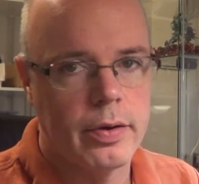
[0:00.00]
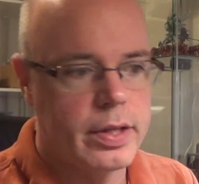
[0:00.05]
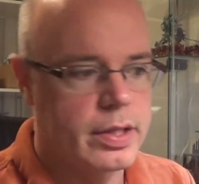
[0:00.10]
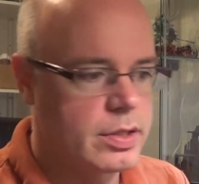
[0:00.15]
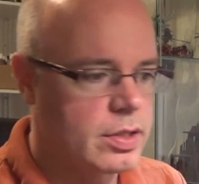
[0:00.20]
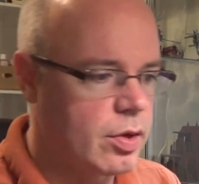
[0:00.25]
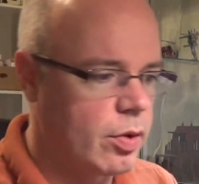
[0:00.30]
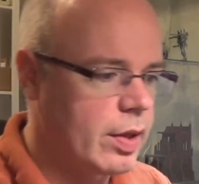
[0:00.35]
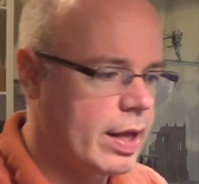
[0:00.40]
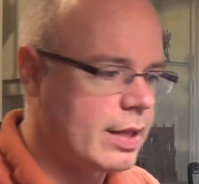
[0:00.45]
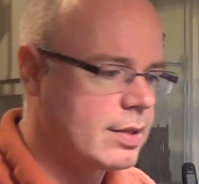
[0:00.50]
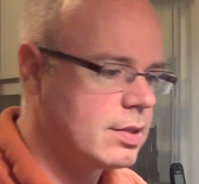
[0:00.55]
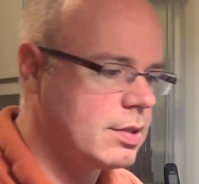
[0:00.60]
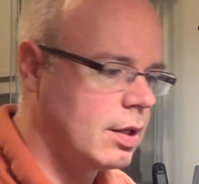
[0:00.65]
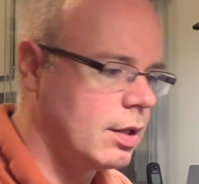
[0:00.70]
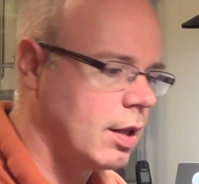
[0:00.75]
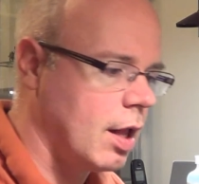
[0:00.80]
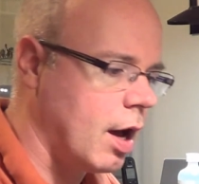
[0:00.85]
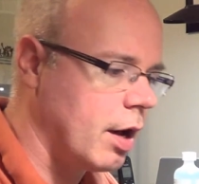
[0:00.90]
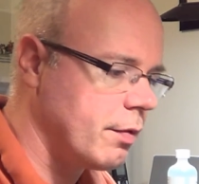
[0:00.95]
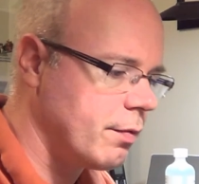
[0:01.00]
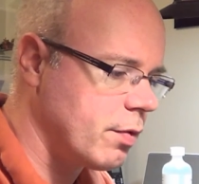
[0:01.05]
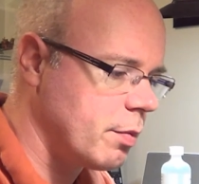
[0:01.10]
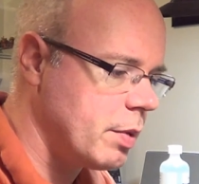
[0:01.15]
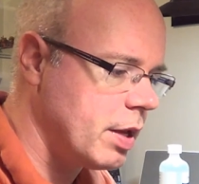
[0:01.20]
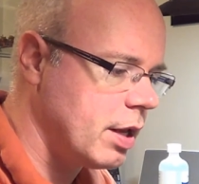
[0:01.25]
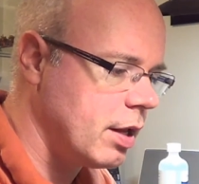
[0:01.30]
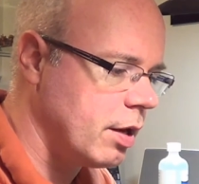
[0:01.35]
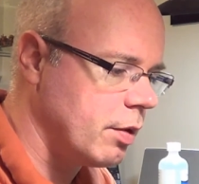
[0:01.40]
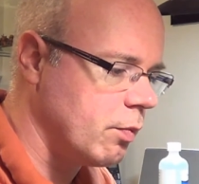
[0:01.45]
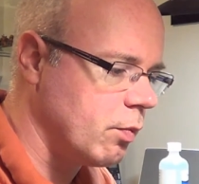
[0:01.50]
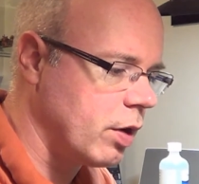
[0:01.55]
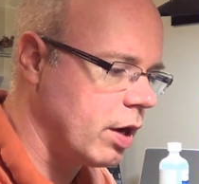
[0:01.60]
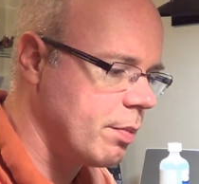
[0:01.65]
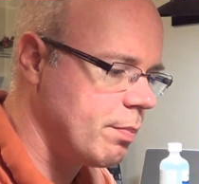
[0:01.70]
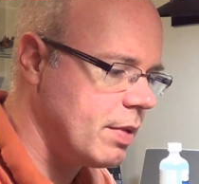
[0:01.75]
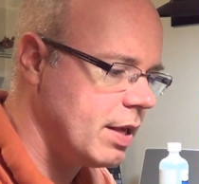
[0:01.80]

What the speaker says: and so that's a lot for me, and what it